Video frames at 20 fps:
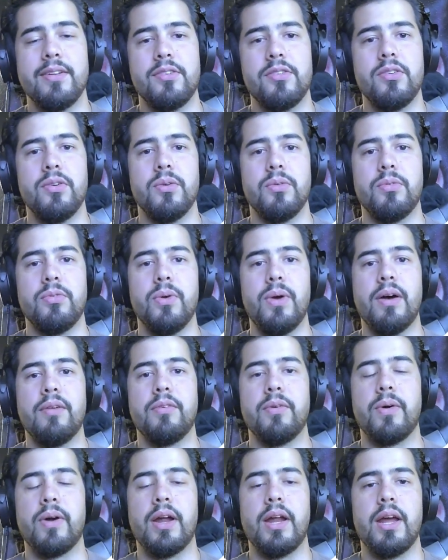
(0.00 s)
So if you have an
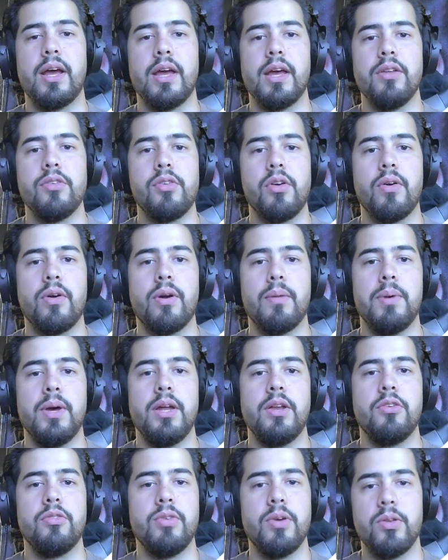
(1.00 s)
organic Instagram
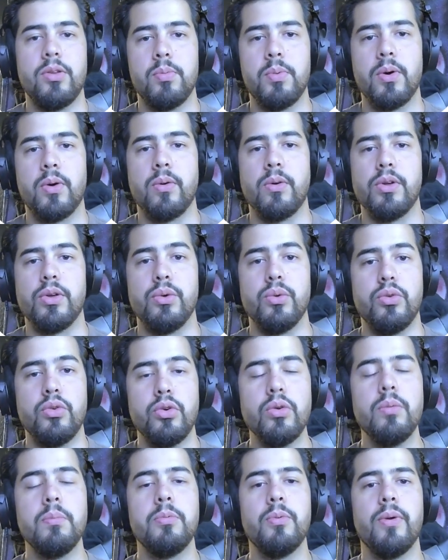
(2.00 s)
page, Facebook, or
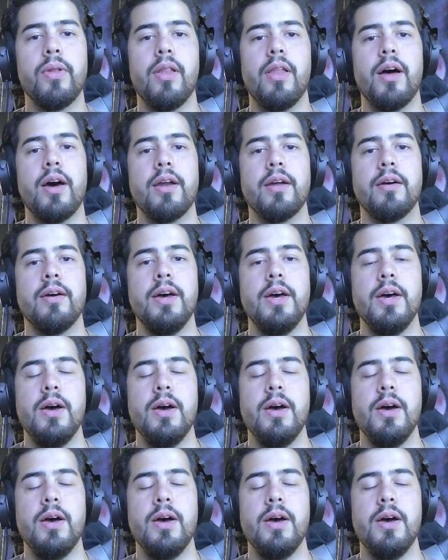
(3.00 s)
YouTube with a lot of